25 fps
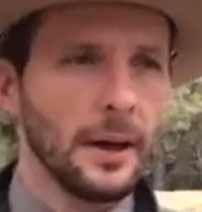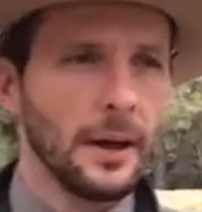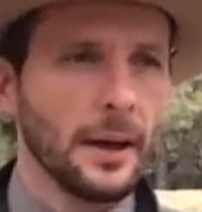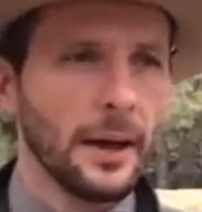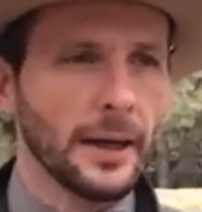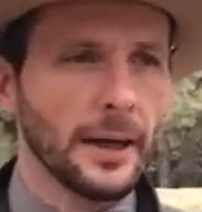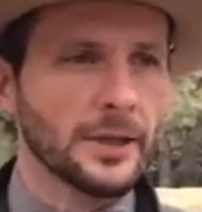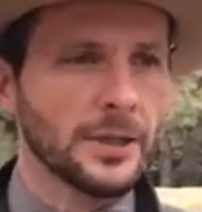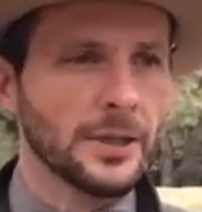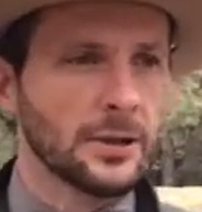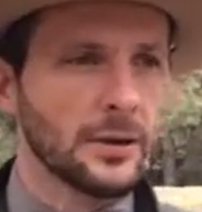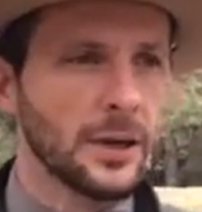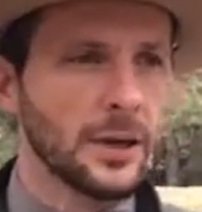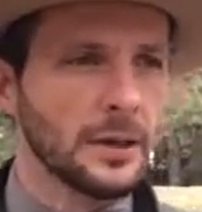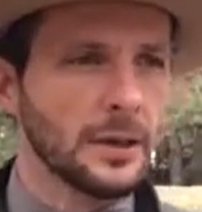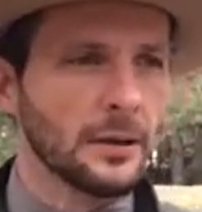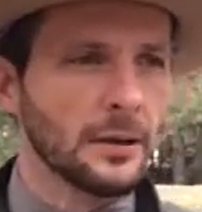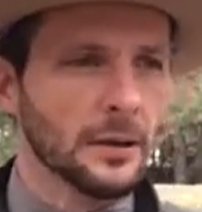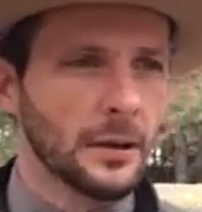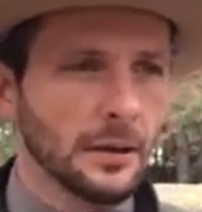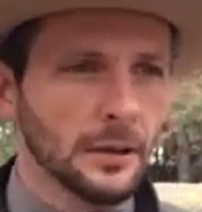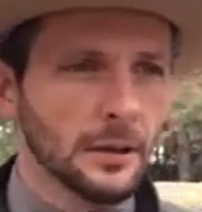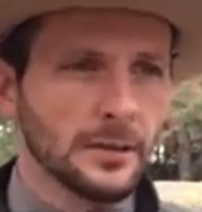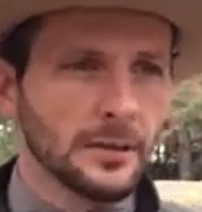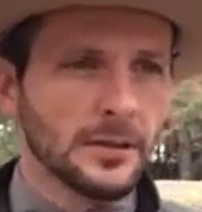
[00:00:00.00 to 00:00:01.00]
And so he
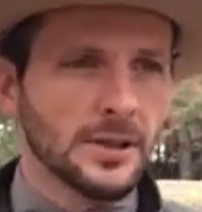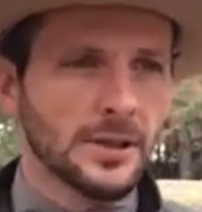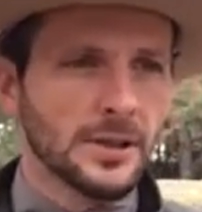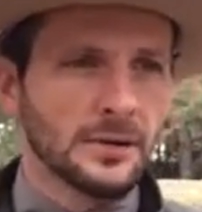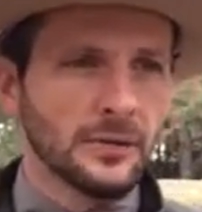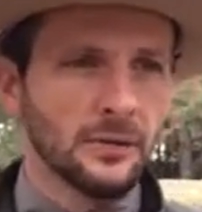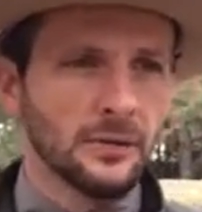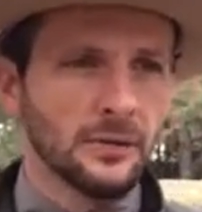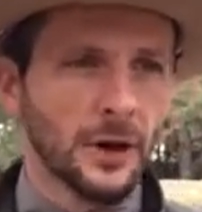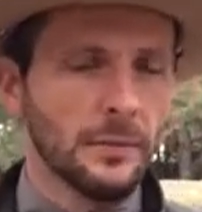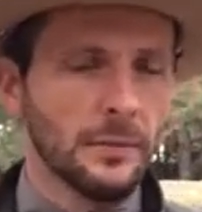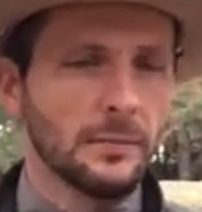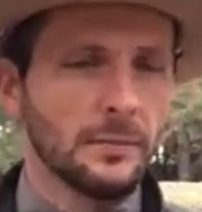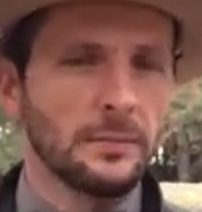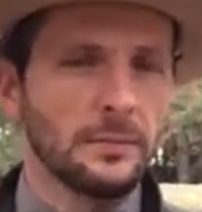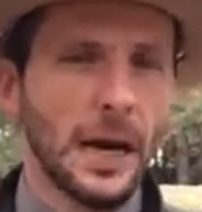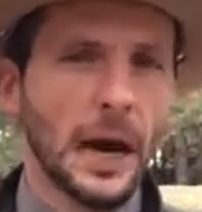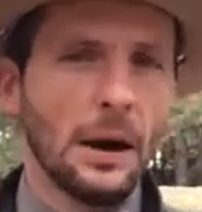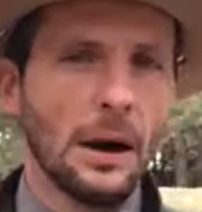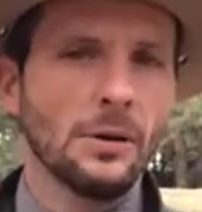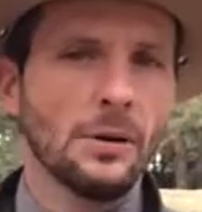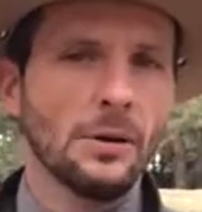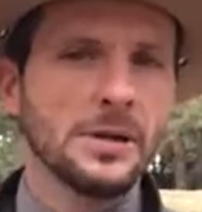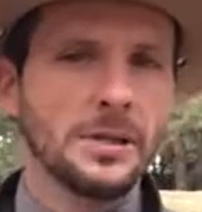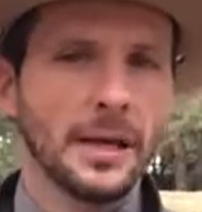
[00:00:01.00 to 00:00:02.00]
learns from
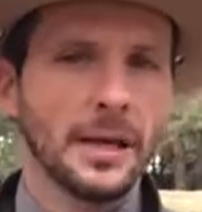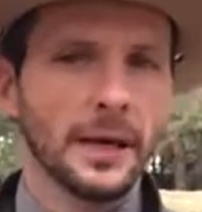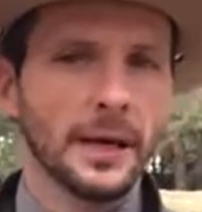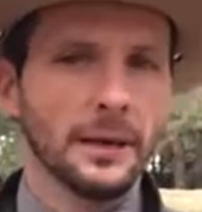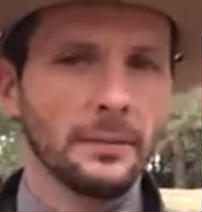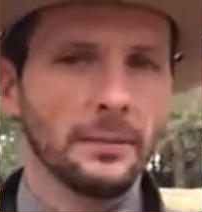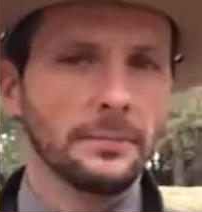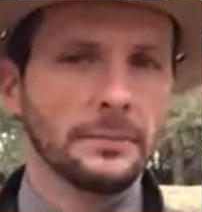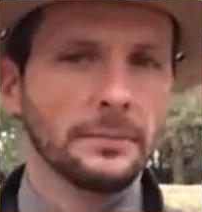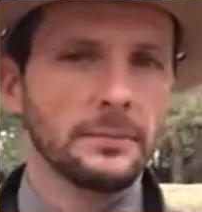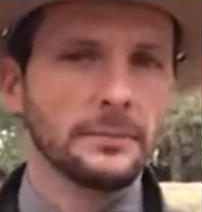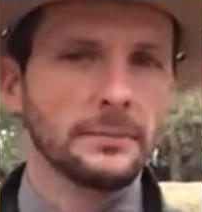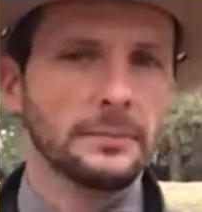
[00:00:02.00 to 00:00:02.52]
Powhatan.